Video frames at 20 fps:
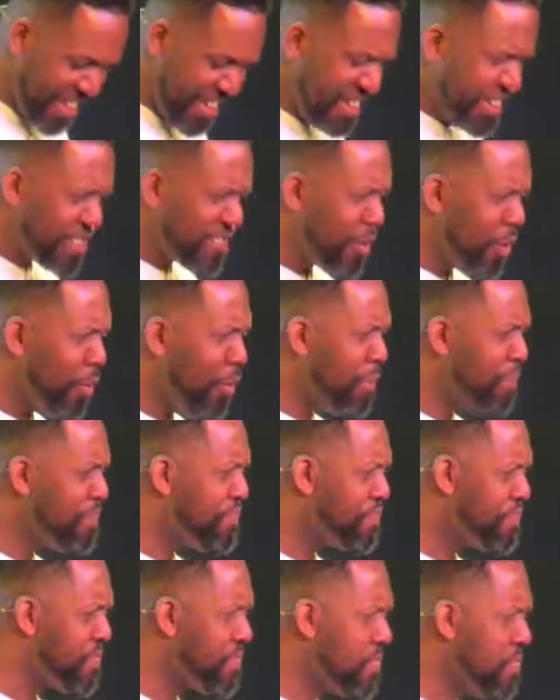So
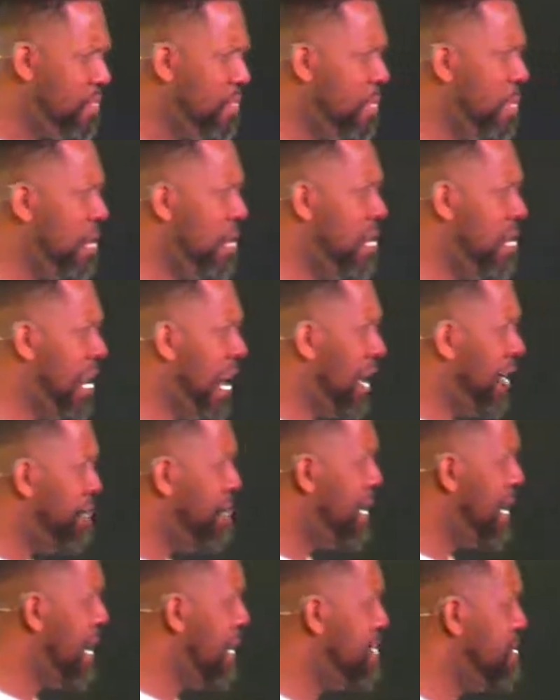God
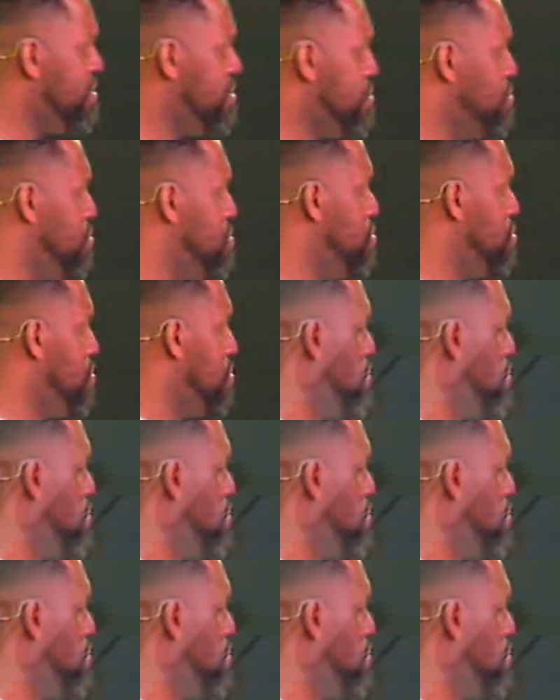began to, you